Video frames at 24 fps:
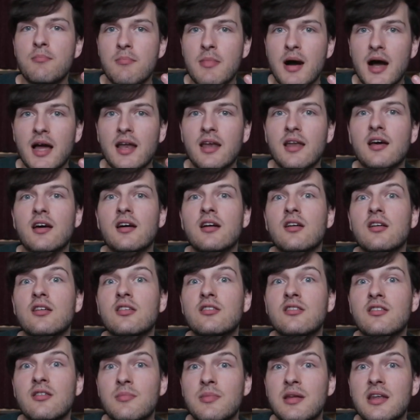minor,
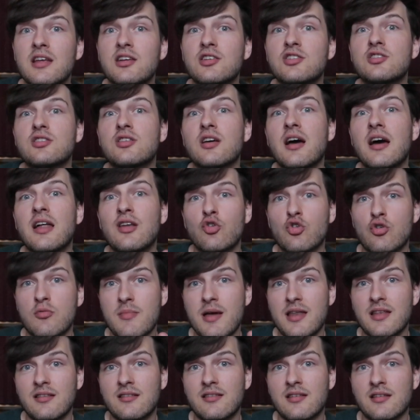diminished, and
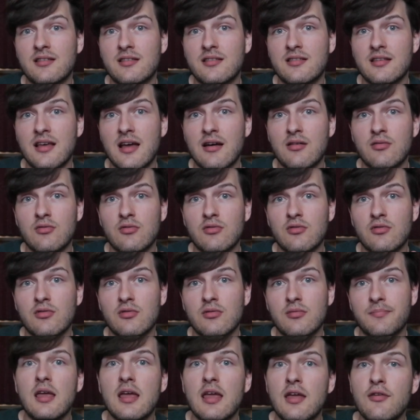augmented
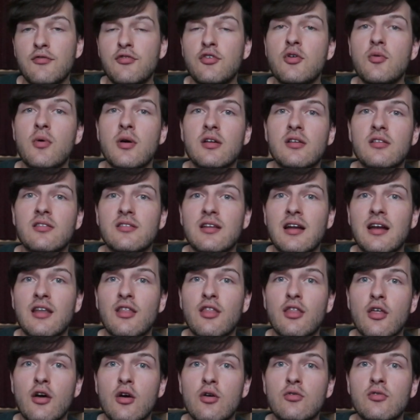sounds. If you
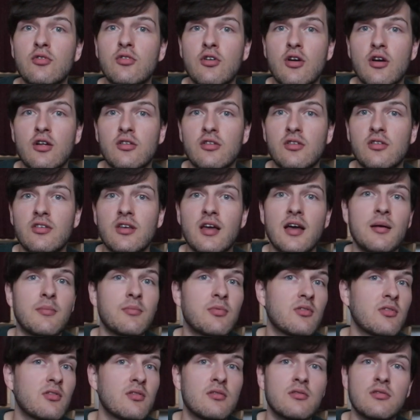understand those
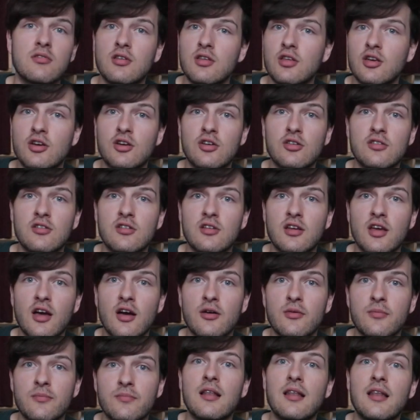concepts, you're good to
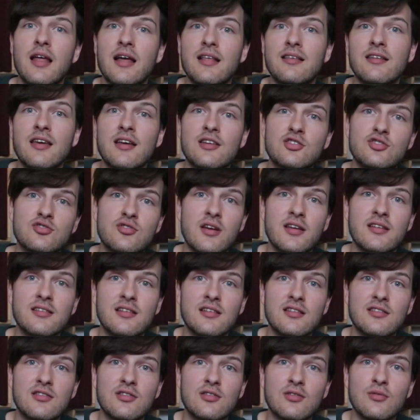go. Let's get straight
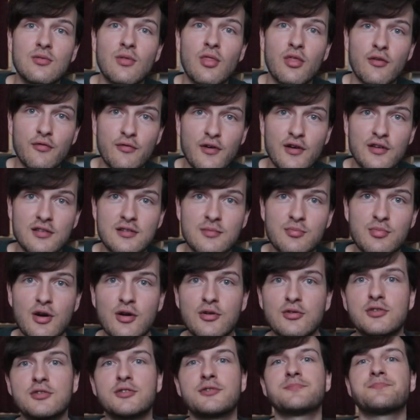into the first
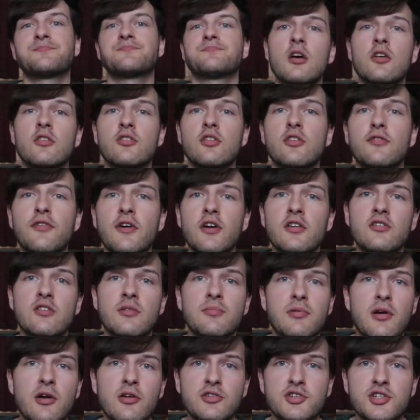approach. So the first
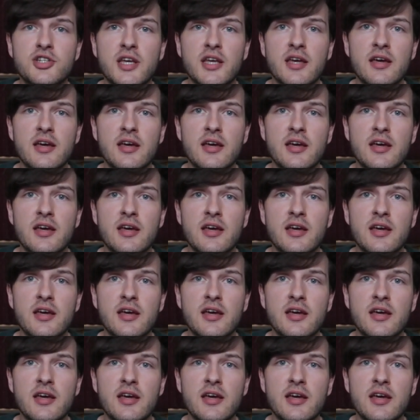approach